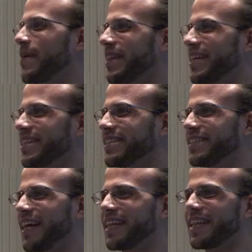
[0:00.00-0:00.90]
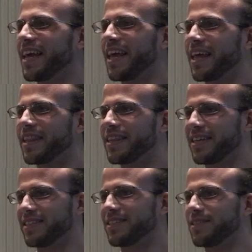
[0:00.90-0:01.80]
about this is that
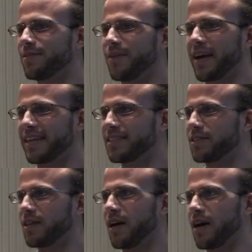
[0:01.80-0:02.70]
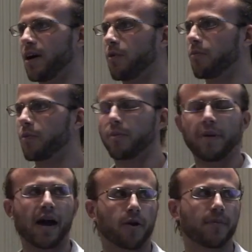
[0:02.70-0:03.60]
this device, uh, the
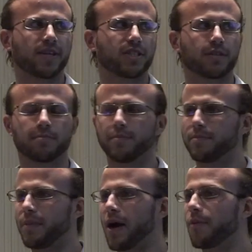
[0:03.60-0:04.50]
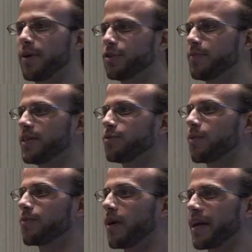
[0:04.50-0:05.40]
power, measure, power measurements
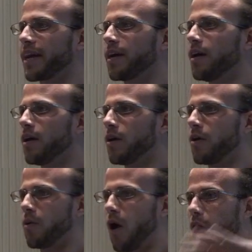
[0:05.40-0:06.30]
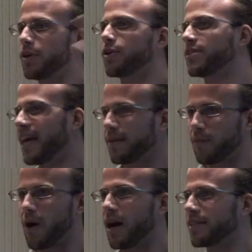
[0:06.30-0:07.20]
were running under 10
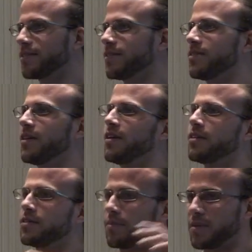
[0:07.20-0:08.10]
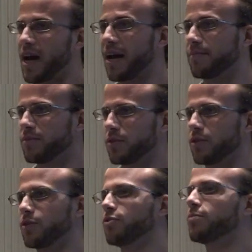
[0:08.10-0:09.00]
watts. Sometimes
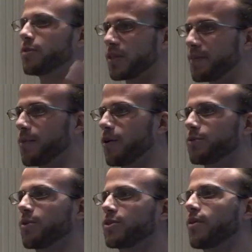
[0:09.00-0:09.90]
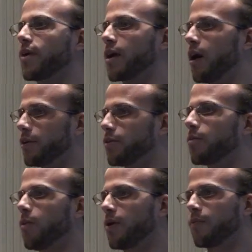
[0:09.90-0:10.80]
there's sleep modes where it's running under
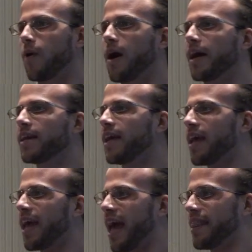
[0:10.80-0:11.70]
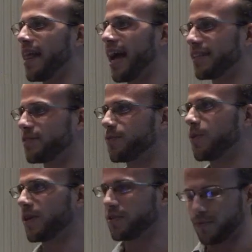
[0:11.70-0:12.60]
one watt. And that's
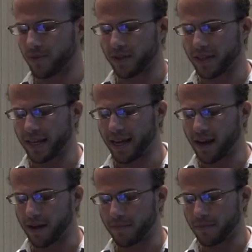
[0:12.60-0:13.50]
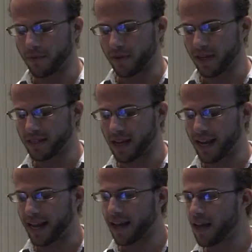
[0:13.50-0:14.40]
what's really, um, really
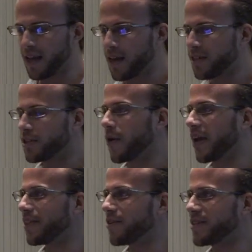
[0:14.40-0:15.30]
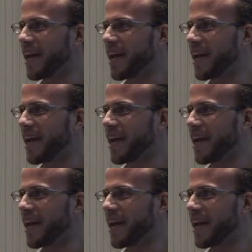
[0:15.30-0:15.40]
exciting. So in those